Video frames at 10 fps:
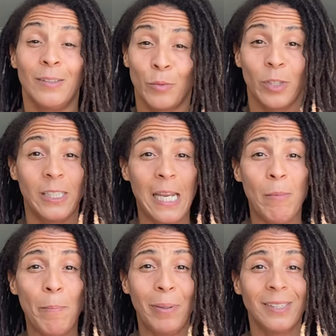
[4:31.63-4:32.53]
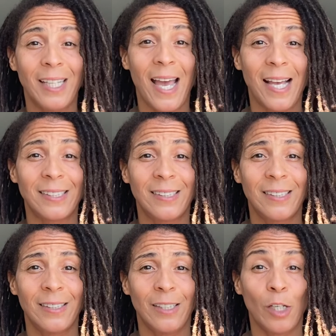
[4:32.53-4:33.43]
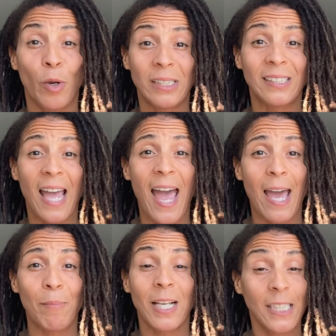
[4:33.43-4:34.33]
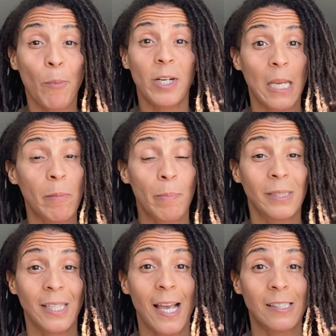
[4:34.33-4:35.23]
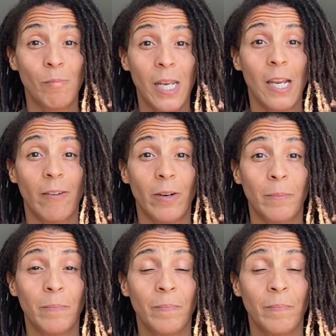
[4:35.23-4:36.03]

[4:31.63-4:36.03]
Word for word: were demon possessed. You know, it's sad because they were demon possessed, many of them.